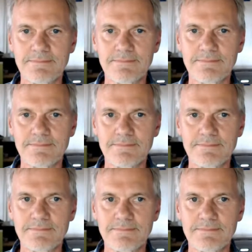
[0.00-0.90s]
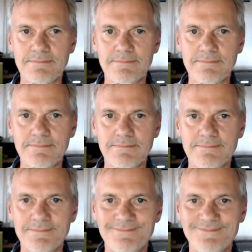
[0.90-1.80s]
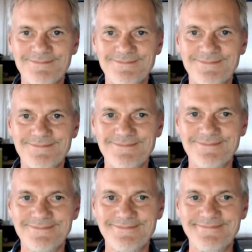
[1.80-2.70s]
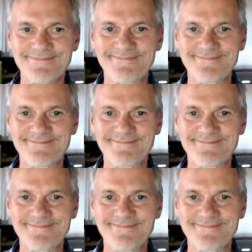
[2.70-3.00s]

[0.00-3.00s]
This person isn't speaking.